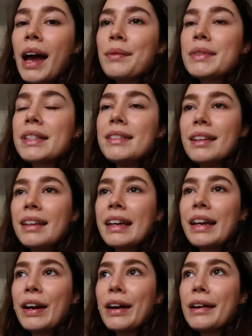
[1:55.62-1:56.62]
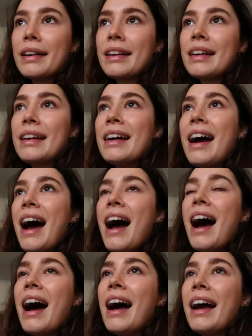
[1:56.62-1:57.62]
I'm still here.
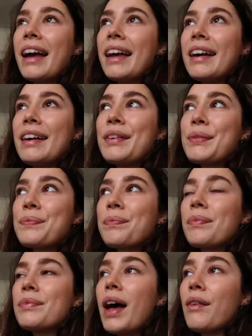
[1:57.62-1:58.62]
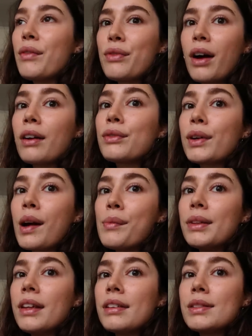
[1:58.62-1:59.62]
I haven't vlogged for a
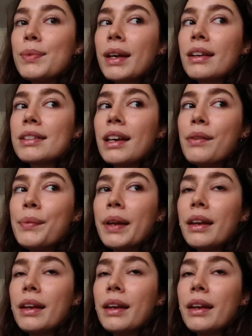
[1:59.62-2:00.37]
couple days because I've